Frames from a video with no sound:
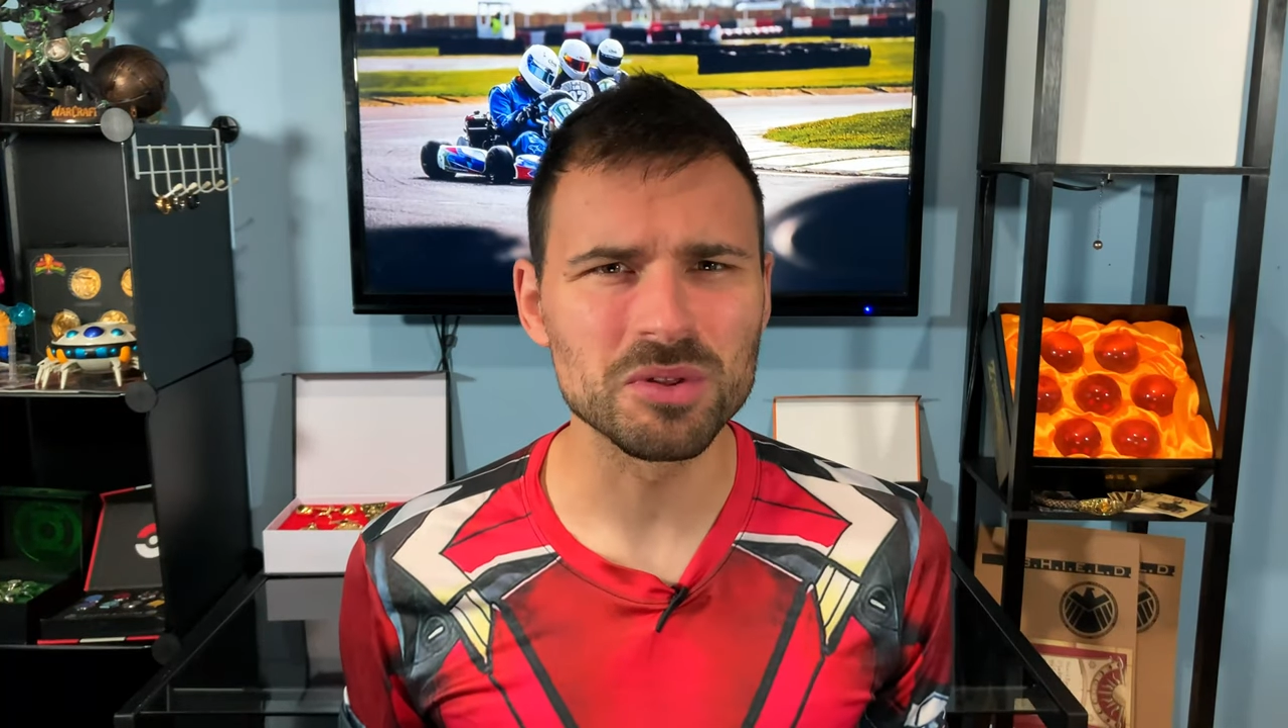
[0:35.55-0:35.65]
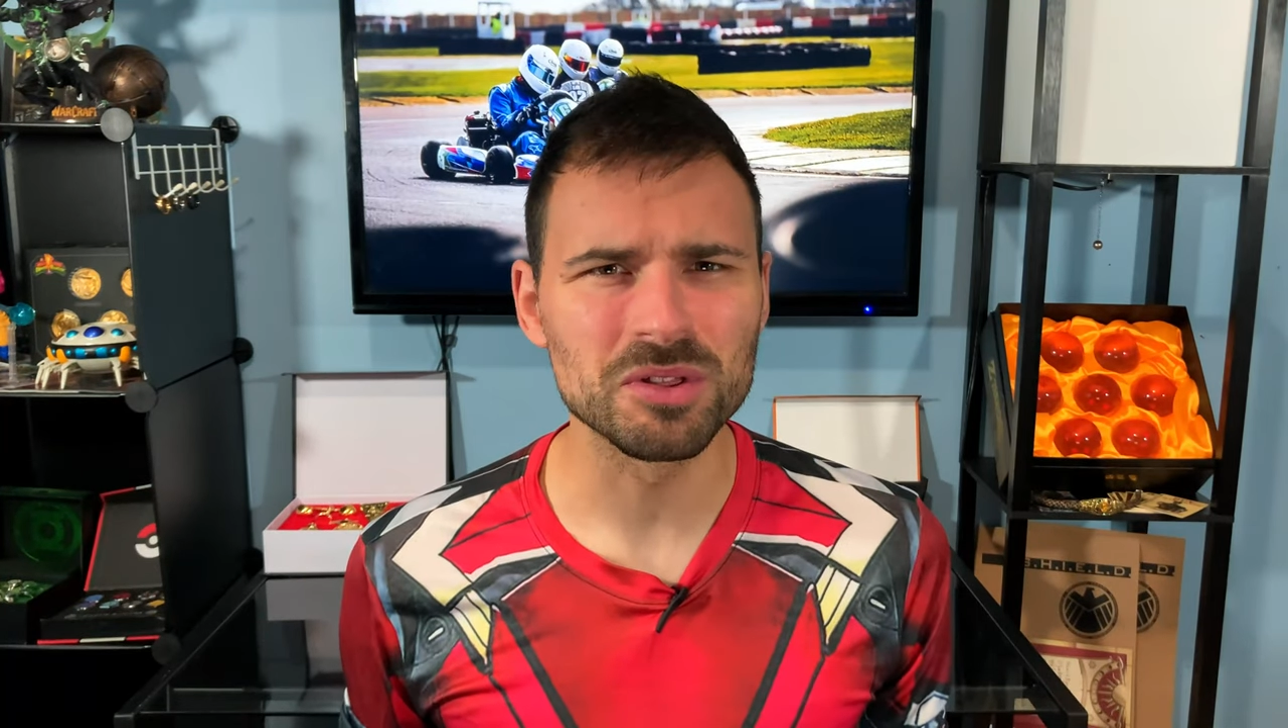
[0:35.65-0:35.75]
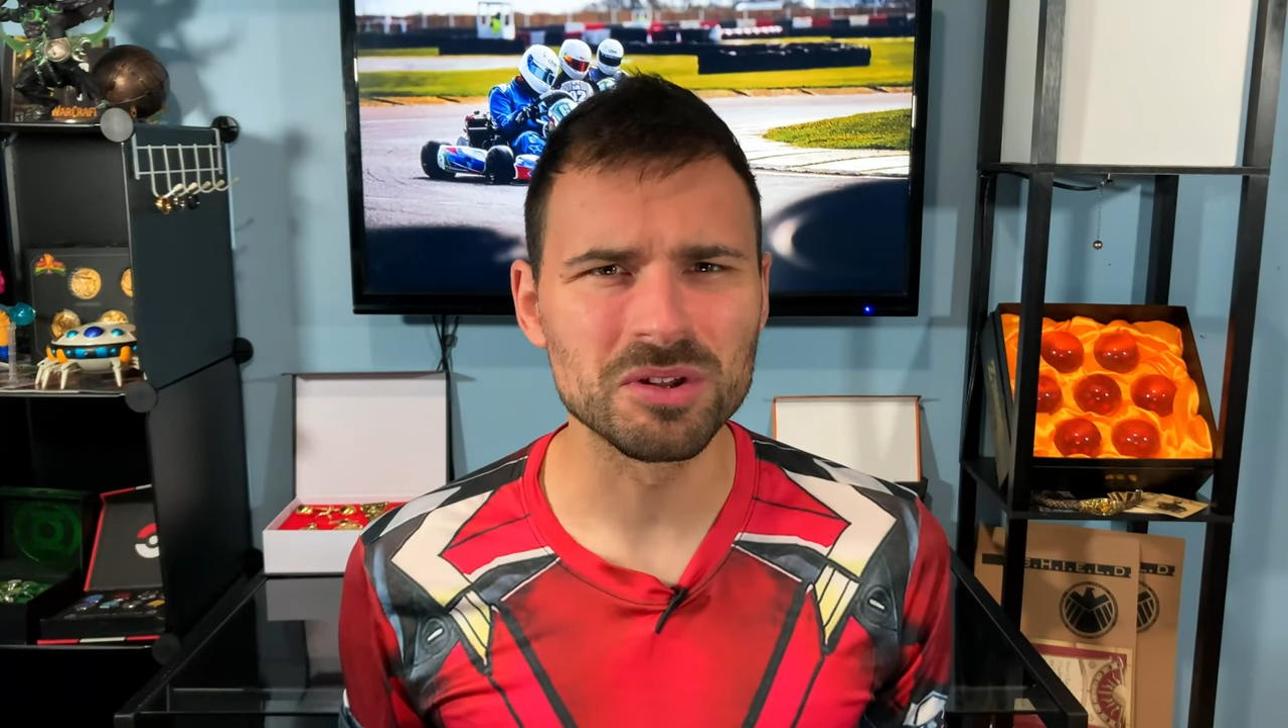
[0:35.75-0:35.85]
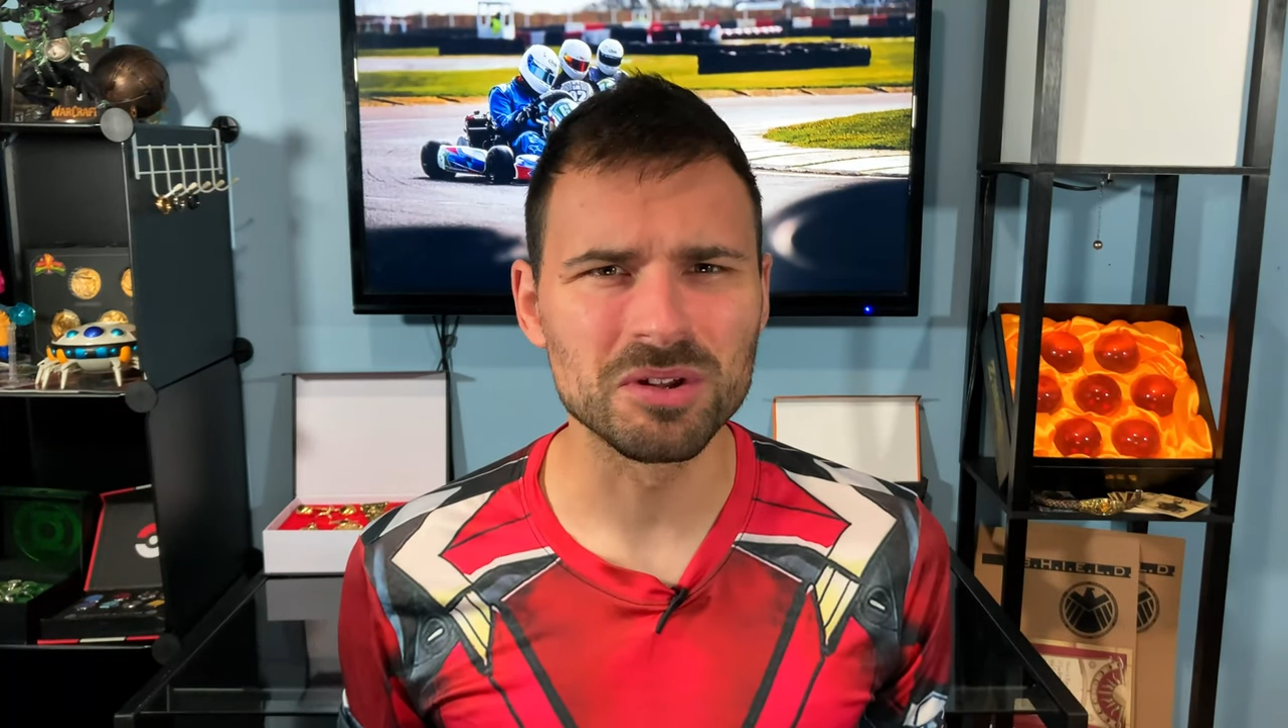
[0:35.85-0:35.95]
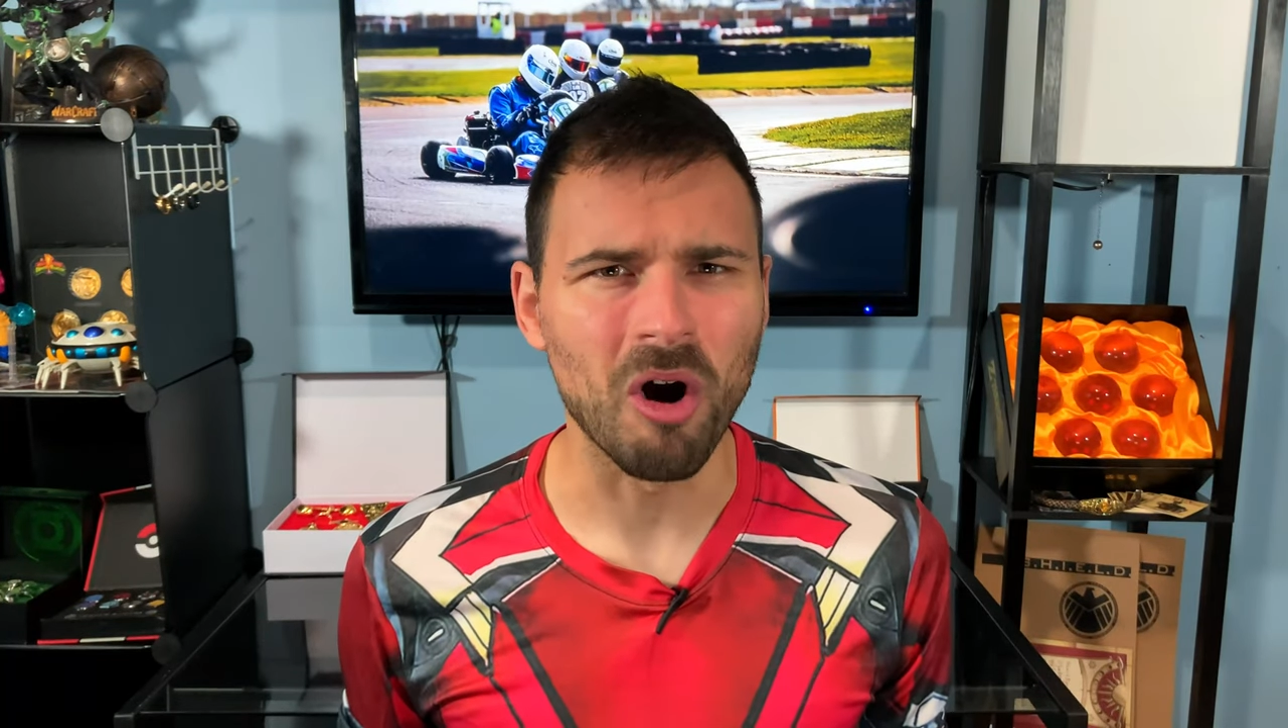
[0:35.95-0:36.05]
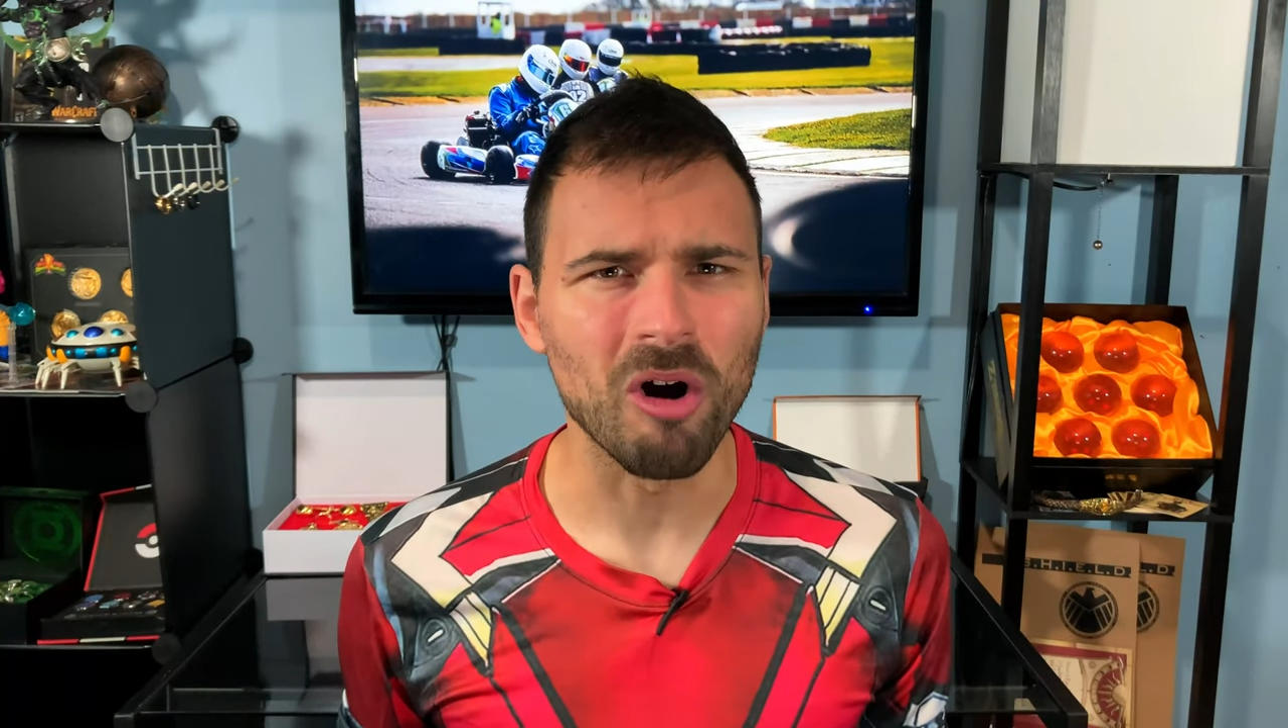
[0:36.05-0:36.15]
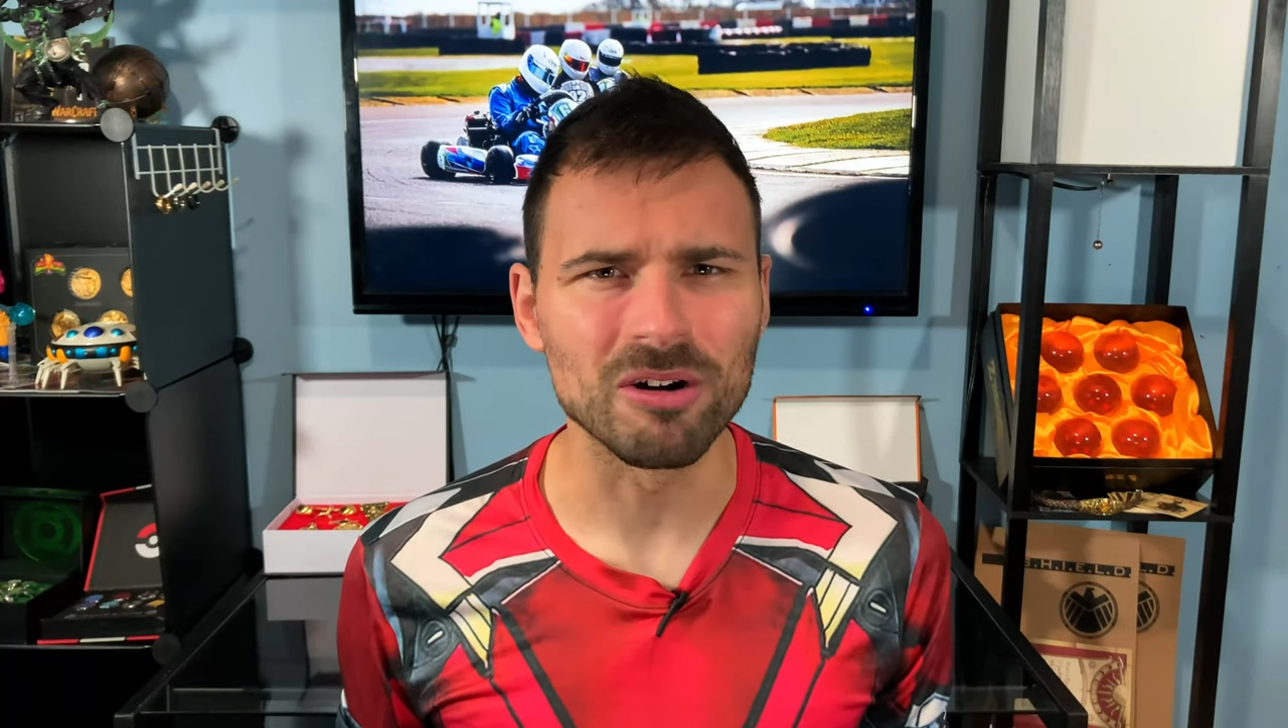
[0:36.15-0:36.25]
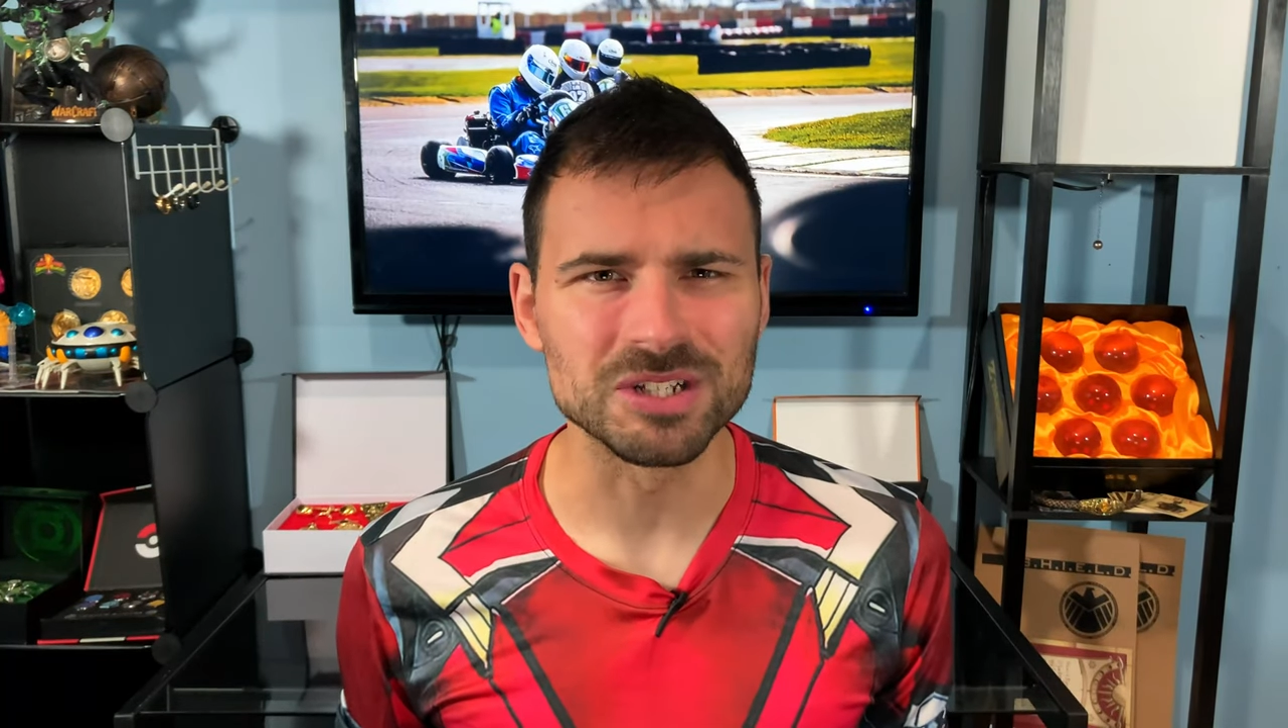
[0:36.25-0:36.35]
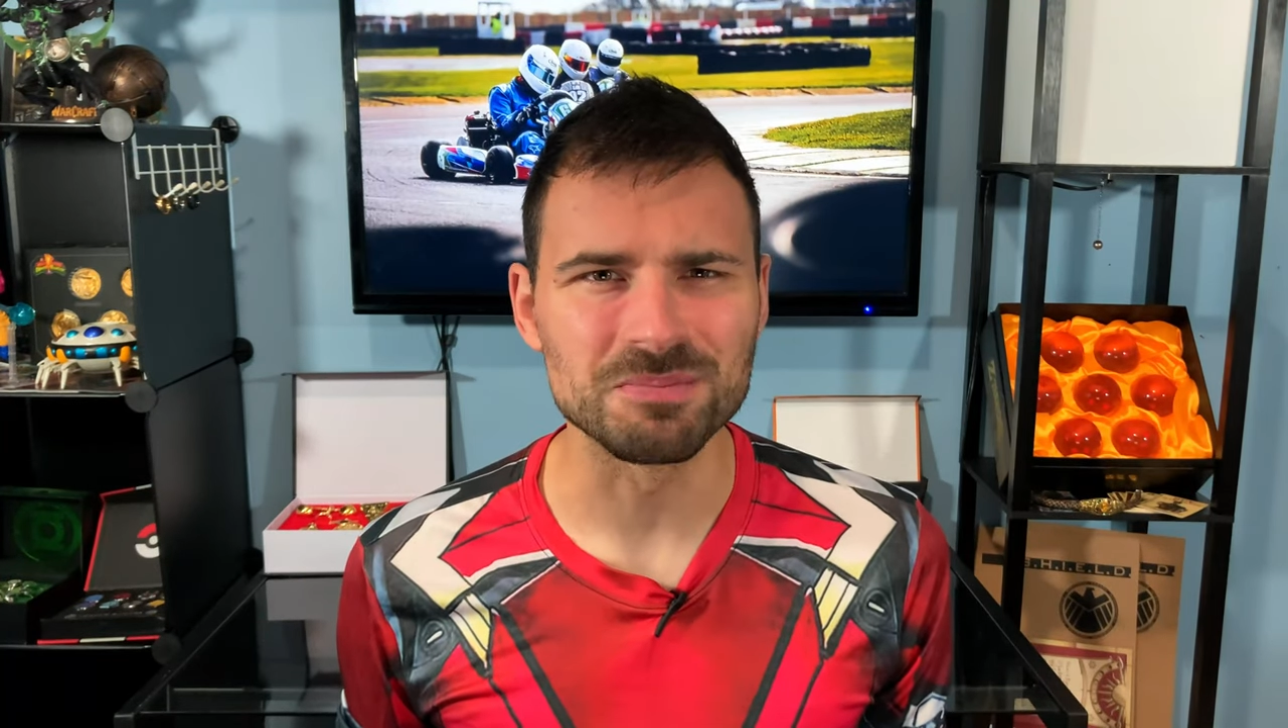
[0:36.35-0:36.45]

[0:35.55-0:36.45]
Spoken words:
with cars,